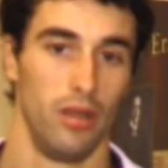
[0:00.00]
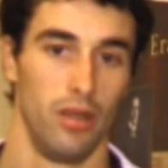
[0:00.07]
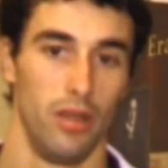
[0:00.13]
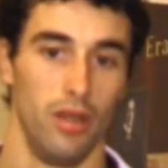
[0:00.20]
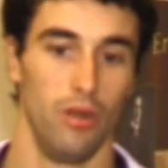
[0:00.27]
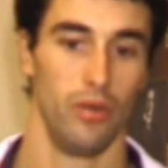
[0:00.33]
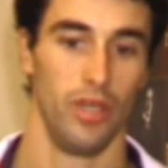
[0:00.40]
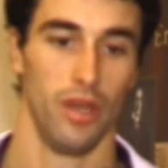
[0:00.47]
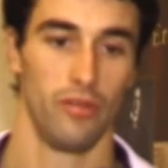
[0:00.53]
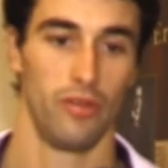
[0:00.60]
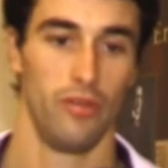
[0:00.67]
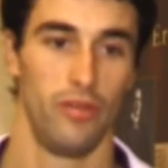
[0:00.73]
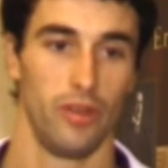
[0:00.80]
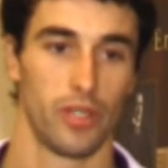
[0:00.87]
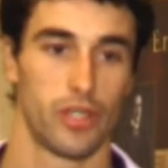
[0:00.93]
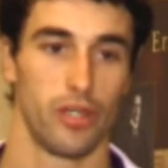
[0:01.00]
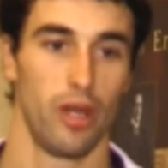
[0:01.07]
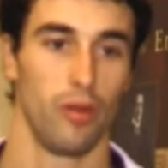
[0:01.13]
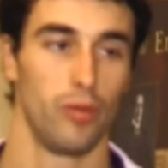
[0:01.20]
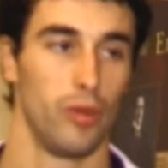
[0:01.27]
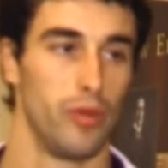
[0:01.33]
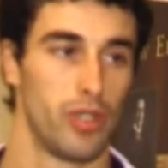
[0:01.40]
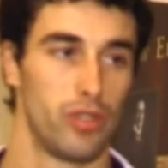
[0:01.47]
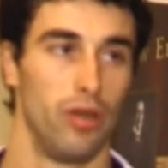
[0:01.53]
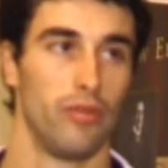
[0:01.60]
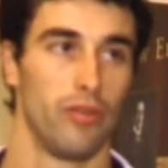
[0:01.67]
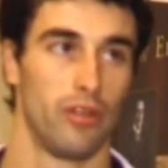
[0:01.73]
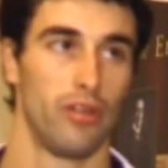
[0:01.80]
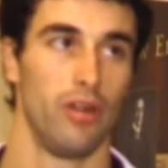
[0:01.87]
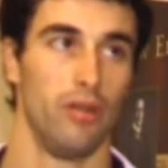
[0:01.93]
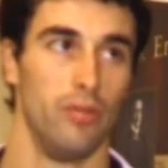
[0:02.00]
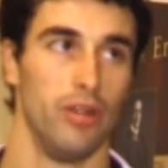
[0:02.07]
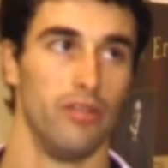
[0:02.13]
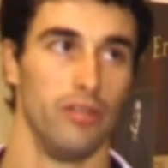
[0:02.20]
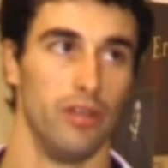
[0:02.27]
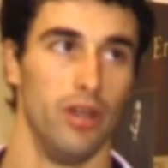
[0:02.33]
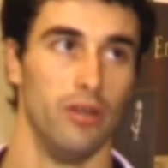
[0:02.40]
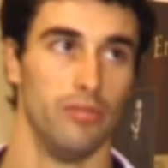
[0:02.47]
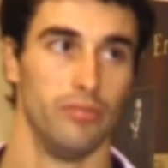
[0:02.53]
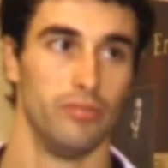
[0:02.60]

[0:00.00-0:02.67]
we definitely feel sharp when we show up for tournaments. Yeah.